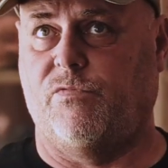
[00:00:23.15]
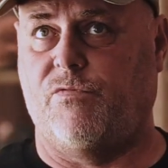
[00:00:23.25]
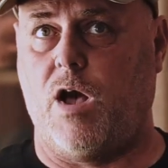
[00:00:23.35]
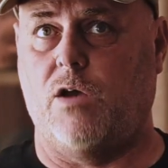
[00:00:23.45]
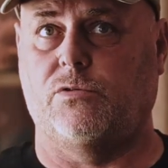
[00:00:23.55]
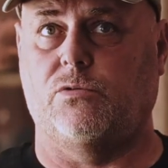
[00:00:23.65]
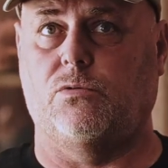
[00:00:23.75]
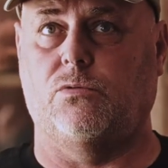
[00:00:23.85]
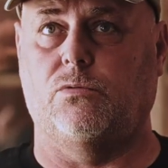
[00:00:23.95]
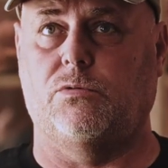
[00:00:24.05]

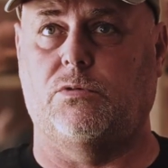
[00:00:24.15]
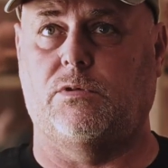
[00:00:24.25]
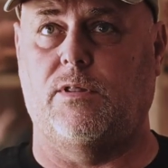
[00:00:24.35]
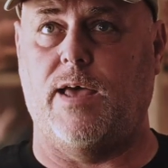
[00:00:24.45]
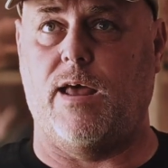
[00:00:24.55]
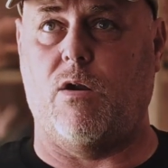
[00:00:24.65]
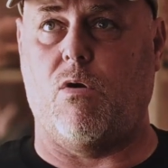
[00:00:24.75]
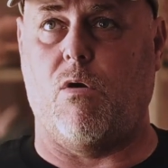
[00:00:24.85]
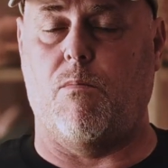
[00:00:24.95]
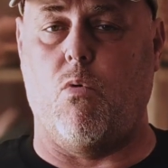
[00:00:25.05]
fossils that
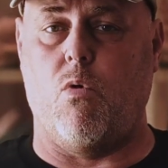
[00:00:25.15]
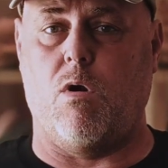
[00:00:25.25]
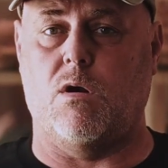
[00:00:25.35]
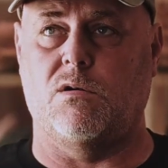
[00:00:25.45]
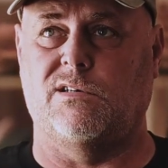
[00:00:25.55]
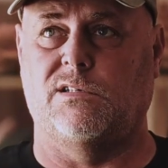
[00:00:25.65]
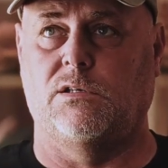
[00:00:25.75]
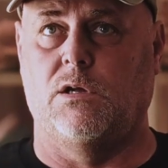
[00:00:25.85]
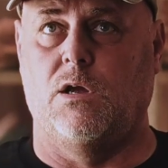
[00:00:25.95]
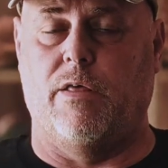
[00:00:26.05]
are more,
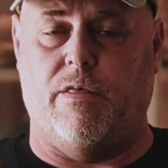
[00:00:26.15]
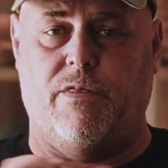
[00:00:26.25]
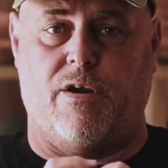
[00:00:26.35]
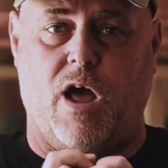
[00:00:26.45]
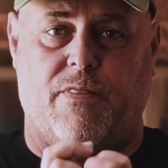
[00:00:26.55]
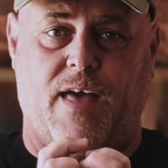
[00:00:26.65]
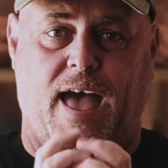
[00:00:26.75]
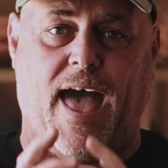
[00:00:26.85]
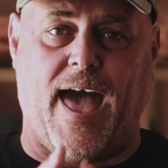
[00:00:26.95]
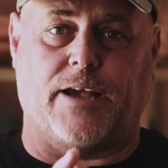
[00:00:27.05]
they're not the
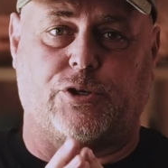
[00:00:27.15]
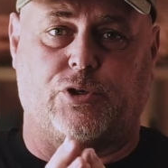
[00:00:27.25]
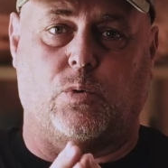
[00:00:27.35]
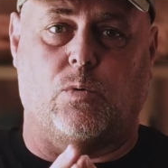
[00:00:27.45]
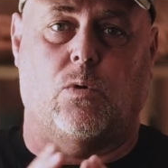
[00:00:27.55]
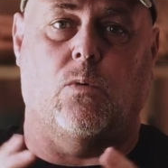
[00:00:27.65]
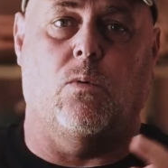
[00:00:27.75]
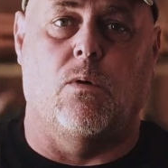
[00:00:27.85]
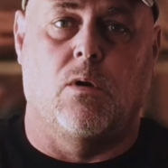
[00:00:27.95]
actual